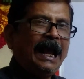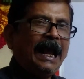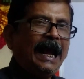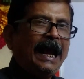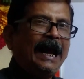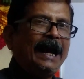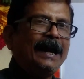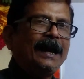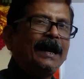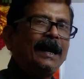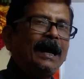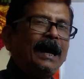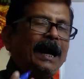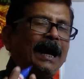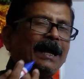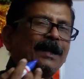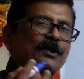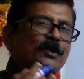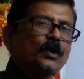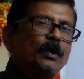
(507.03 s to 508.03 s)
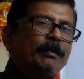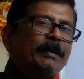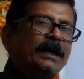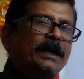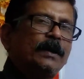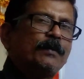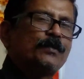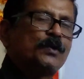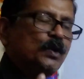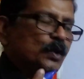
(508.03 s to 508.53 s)
and also
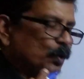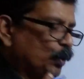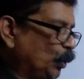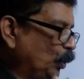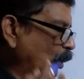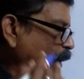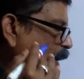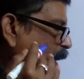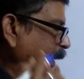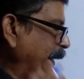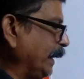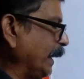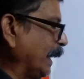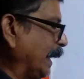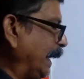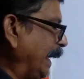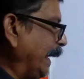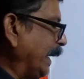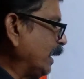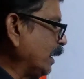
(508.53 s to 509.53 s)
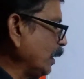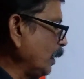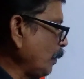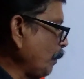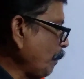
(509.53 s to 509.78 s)
becomes cool in late.